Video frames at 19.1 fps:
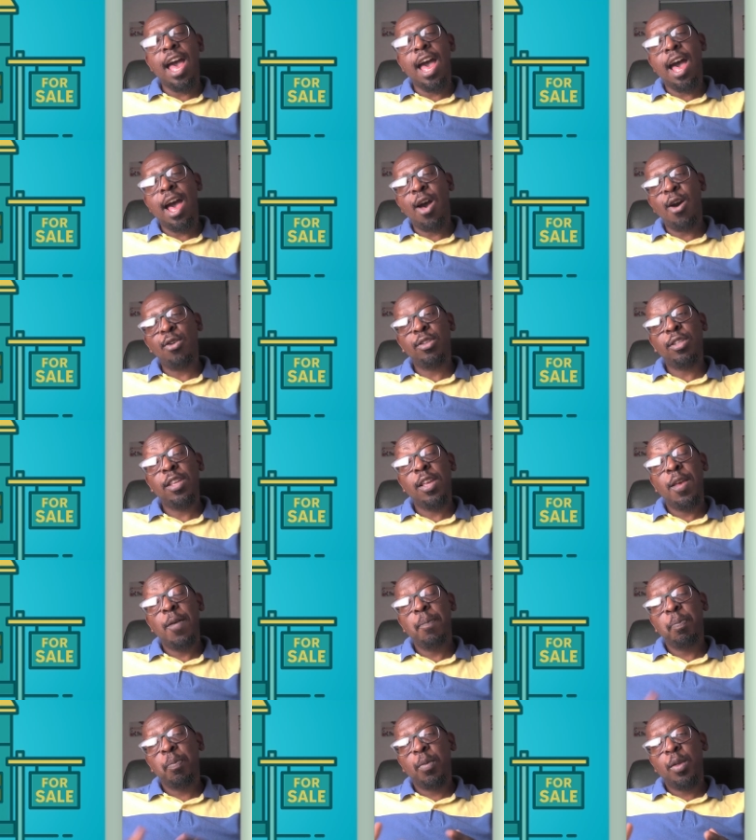house
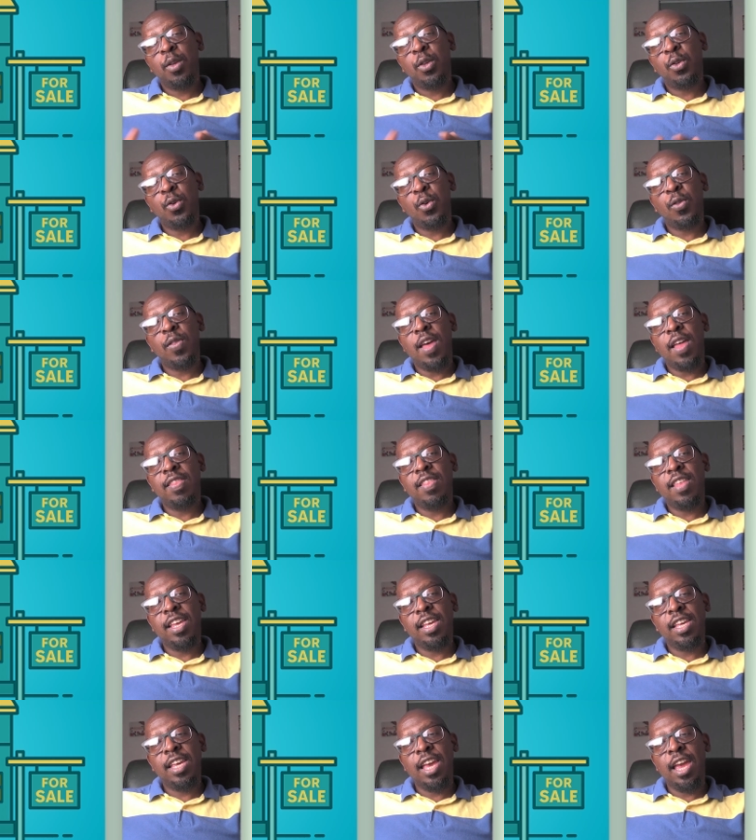so that
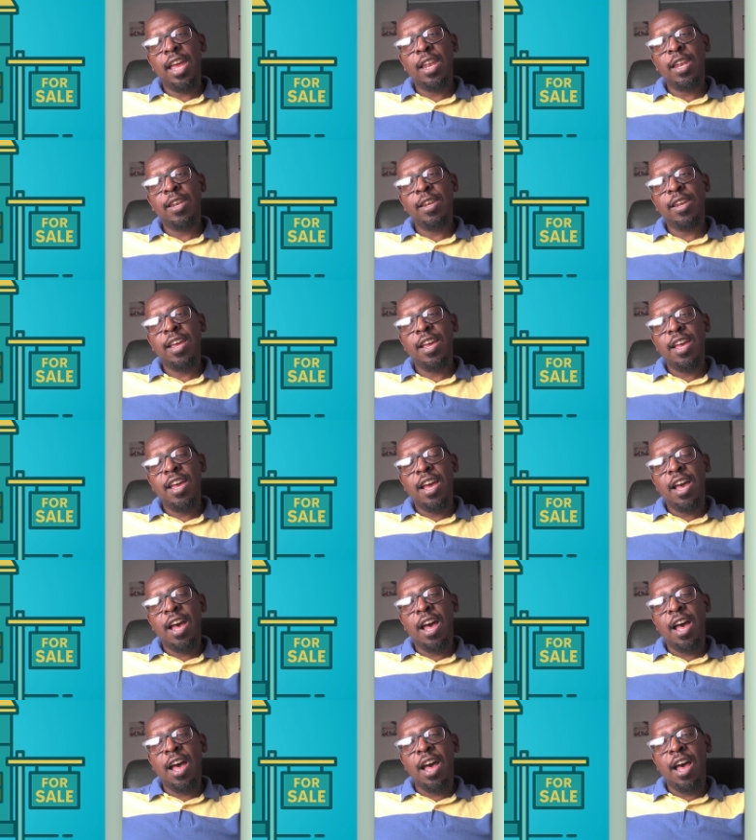they can
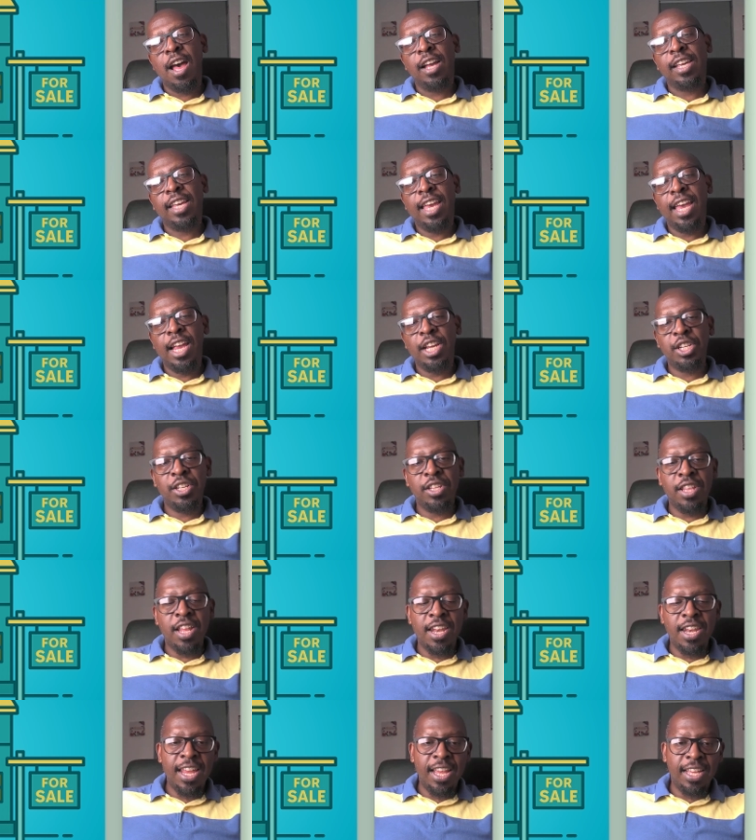catch
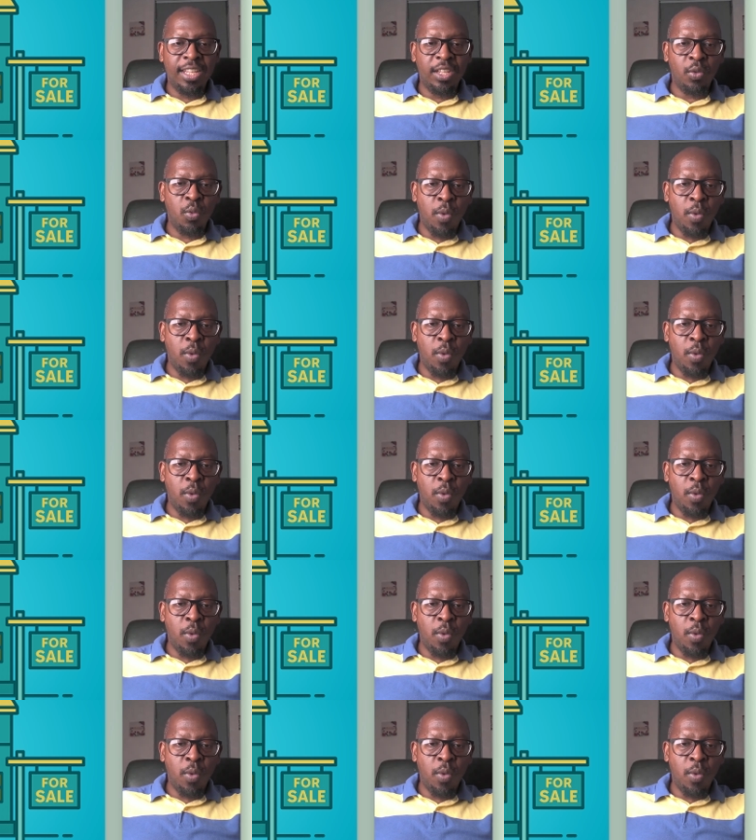the next